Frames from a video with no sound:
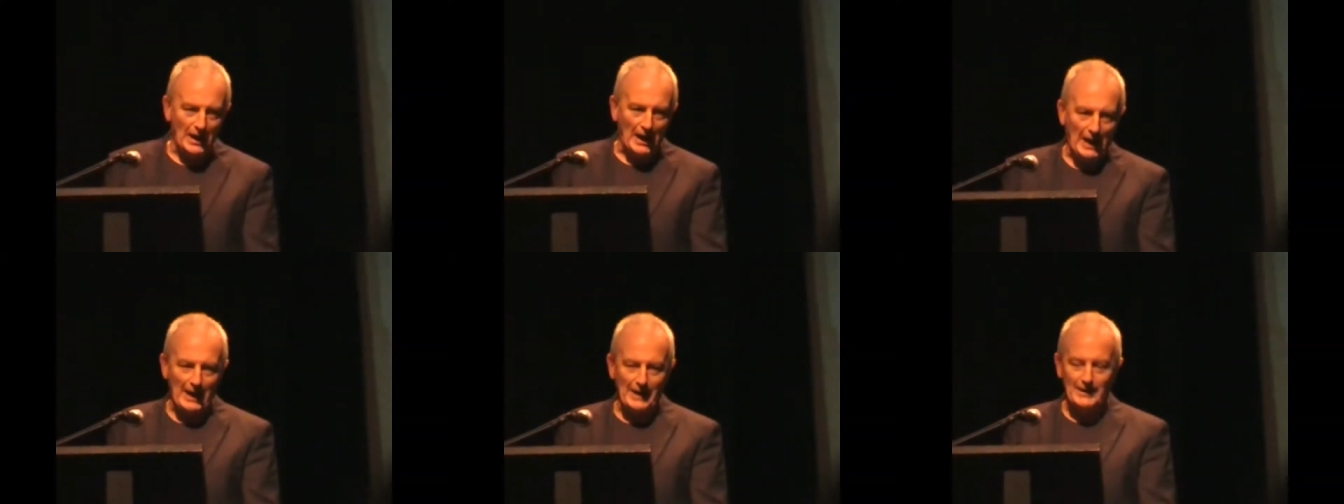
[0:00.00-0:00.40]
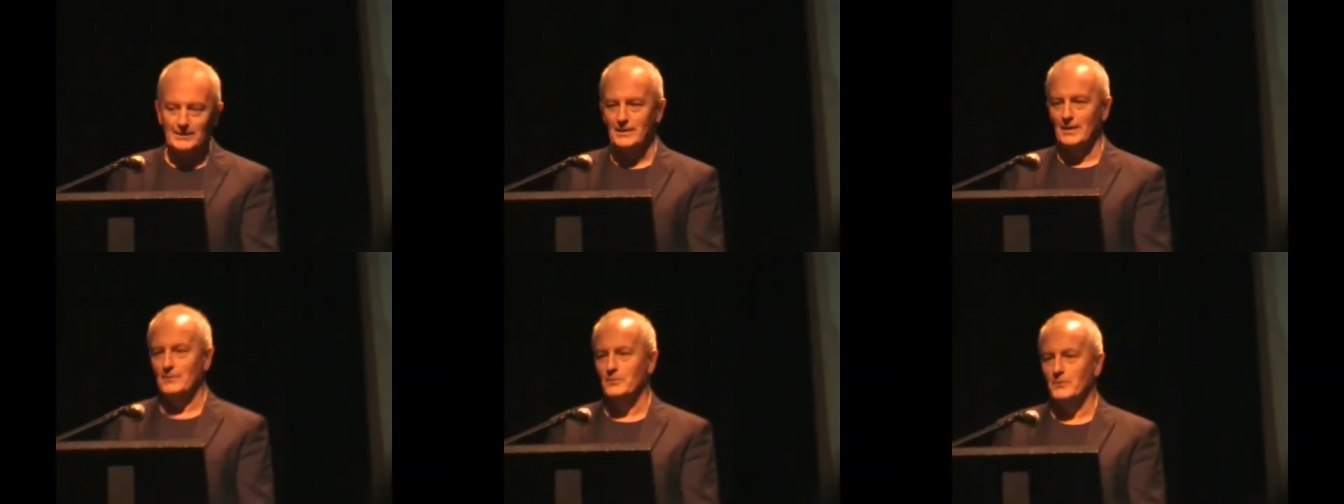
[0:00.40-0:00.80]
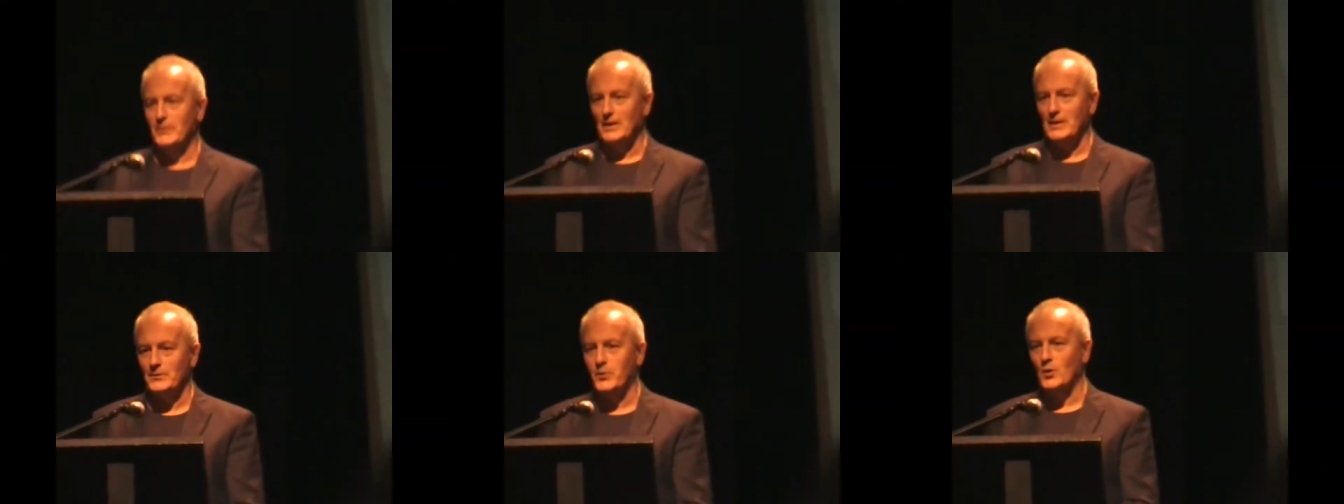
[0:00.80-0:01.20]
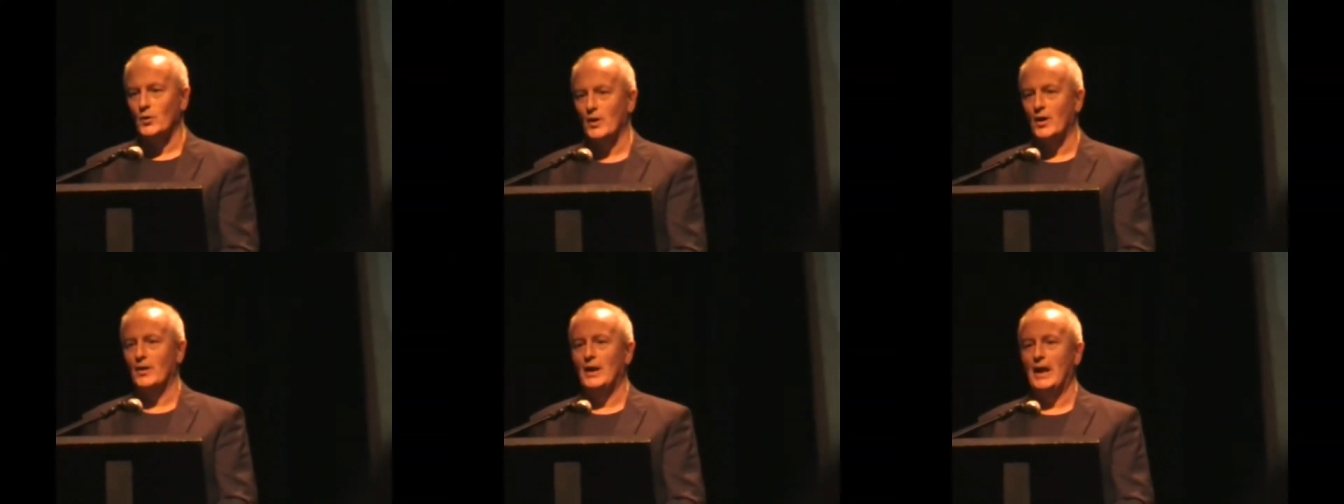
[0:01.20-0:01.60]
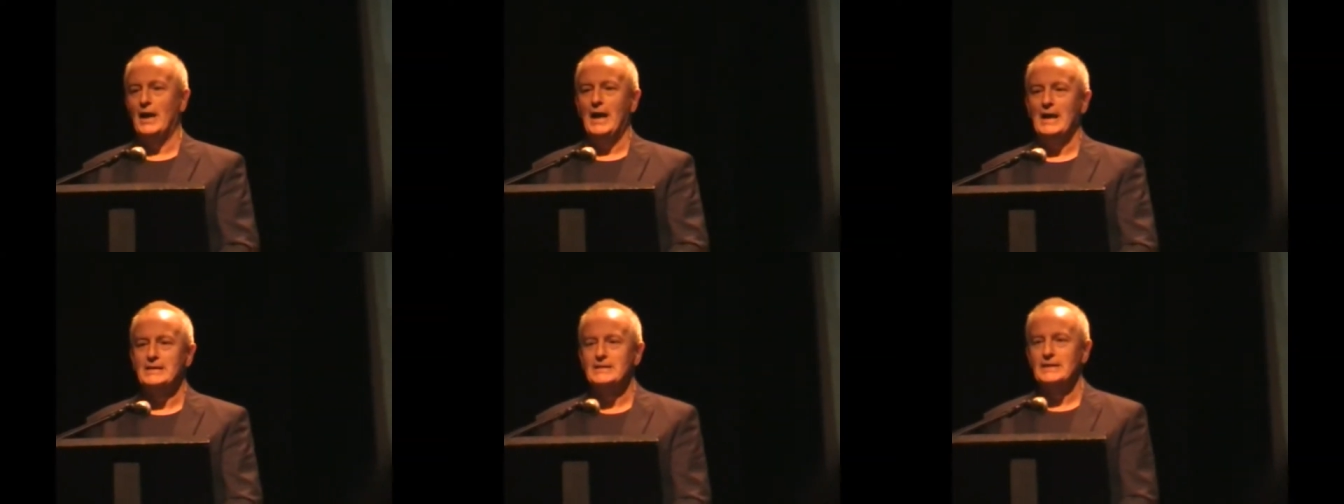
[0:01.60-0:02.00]
And poor old
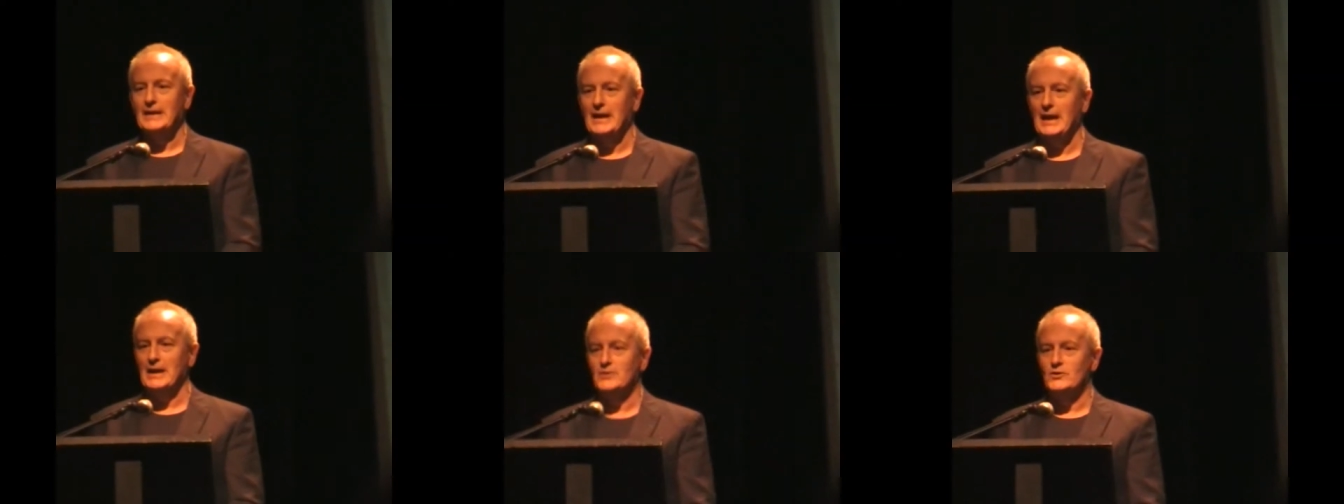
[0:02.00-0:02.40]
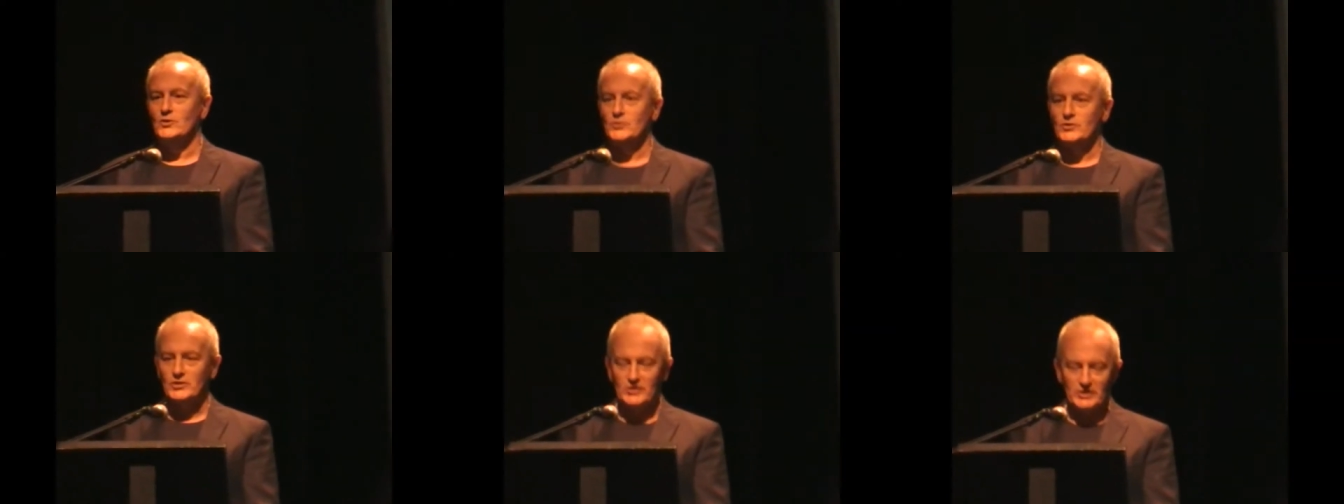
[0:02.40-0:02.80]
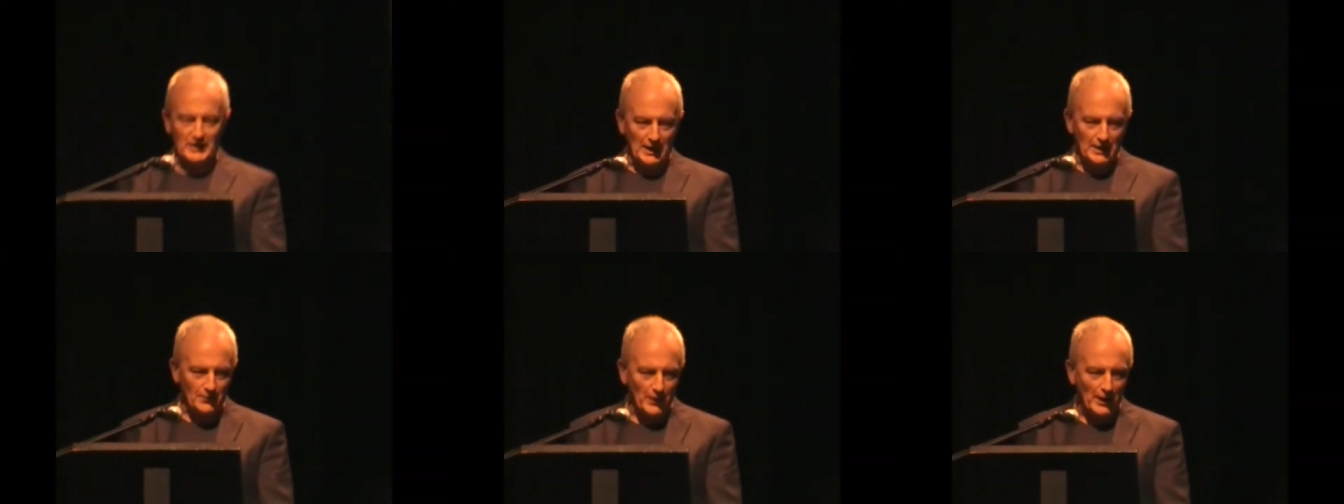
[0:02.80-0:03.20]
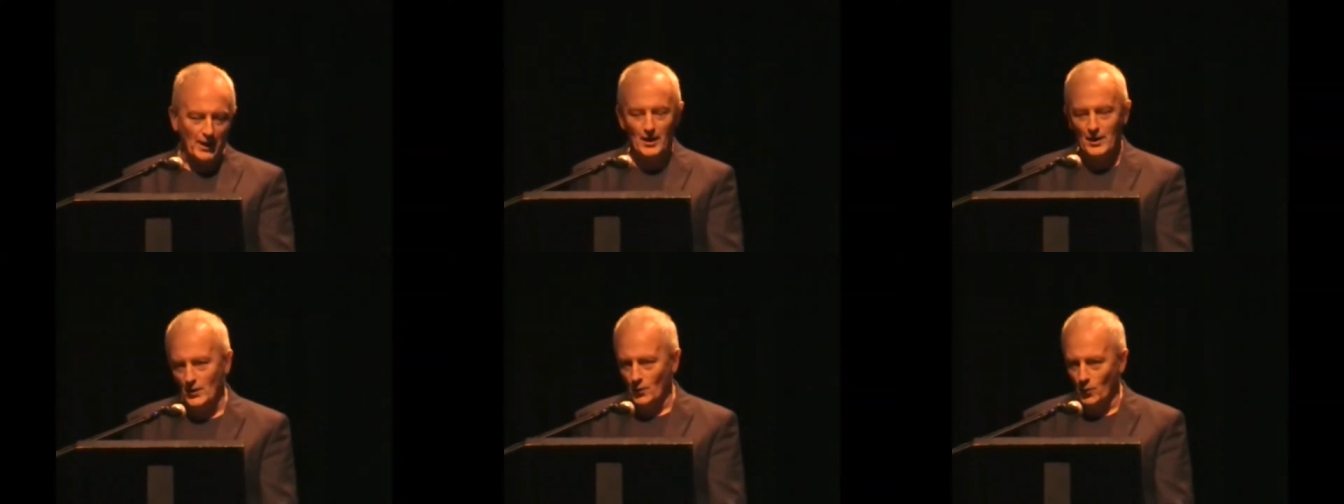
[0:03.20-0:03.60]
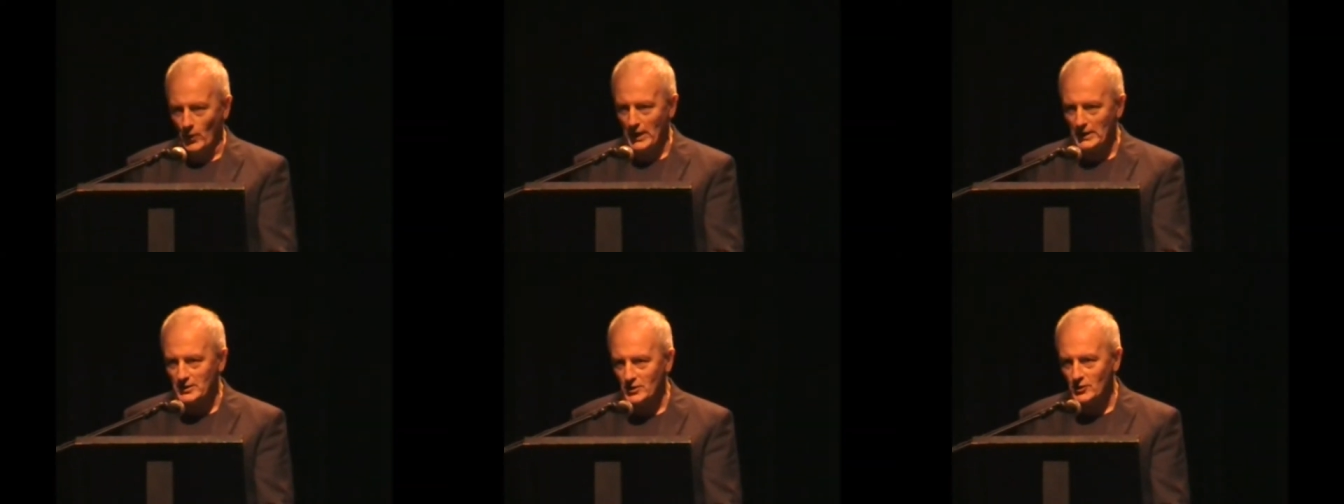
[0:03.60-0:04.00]
Auntie Kate used to say anyway,
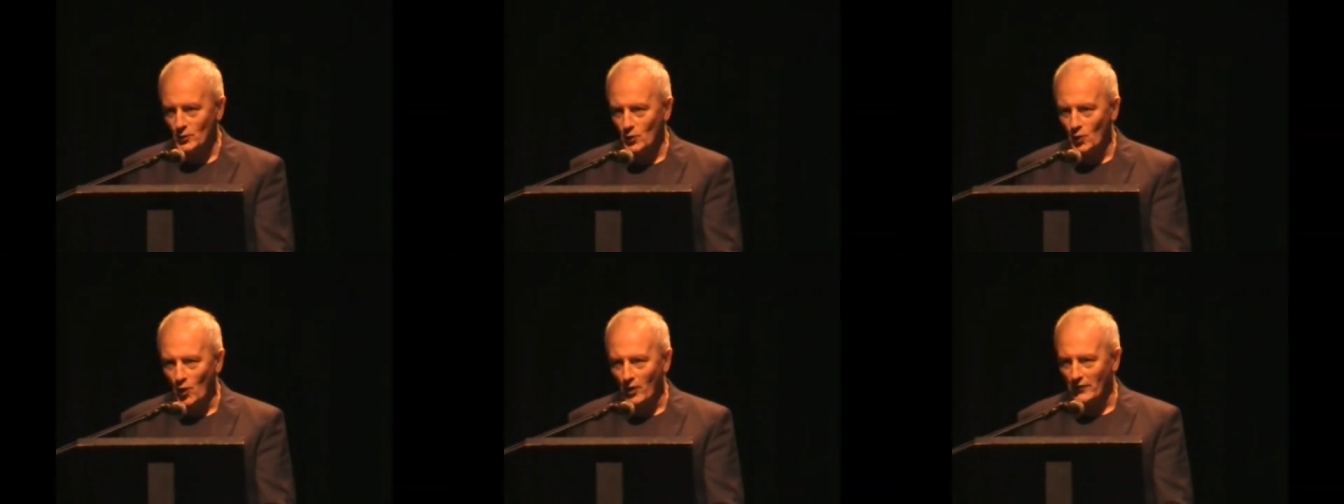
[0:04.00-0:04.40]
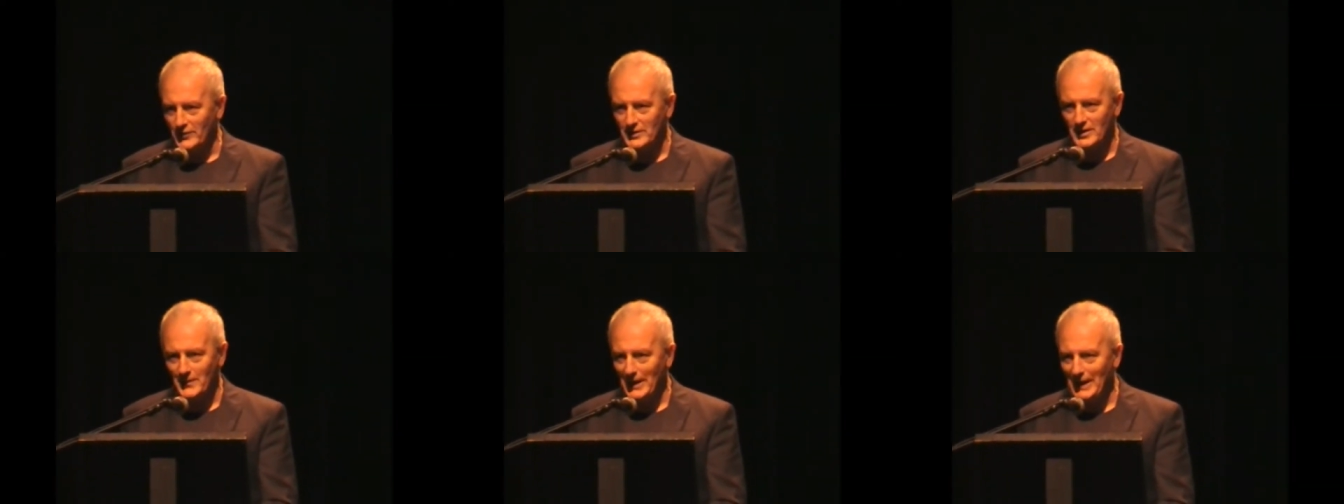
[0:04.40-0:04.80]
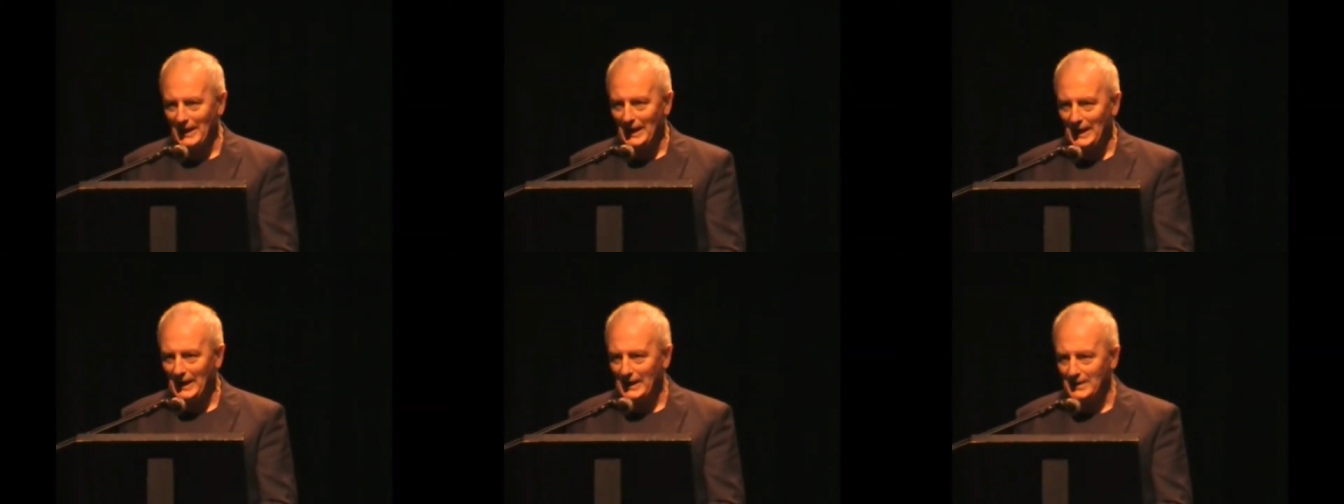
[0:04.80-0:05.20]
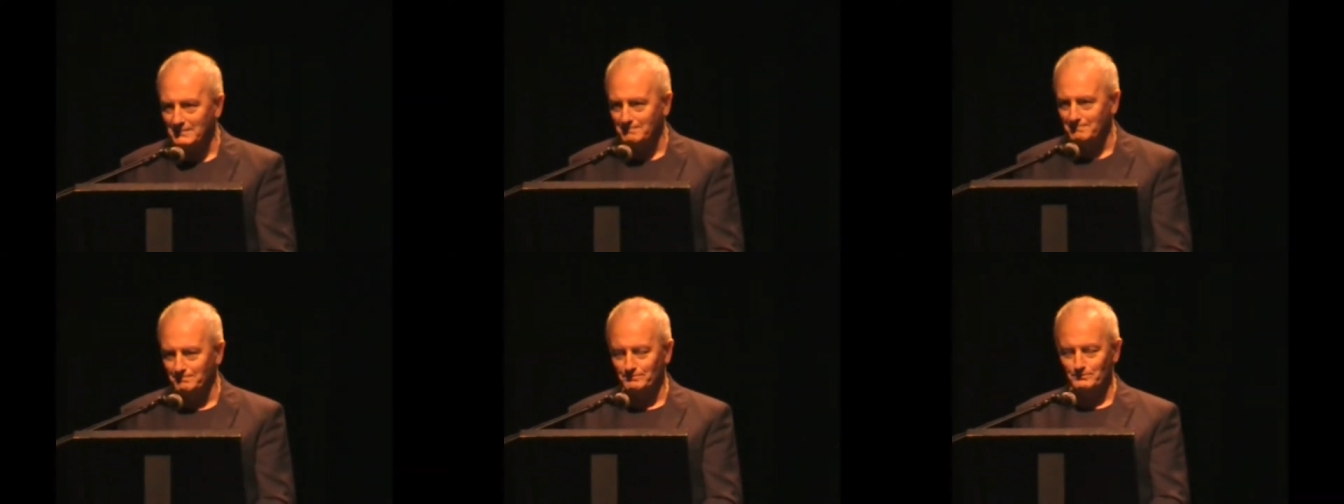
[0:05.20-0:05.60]
wait till you go over to May Lane.